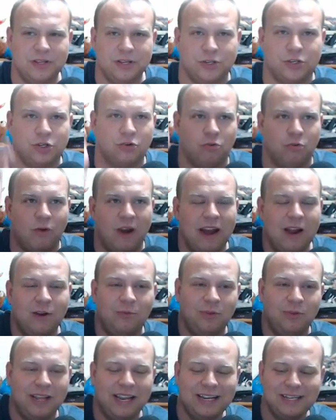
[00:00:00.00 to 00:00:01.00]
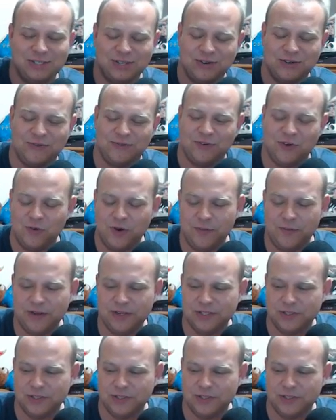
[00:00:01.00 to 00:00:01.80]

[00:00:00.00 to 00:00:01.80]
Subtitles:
the trailblazer for women's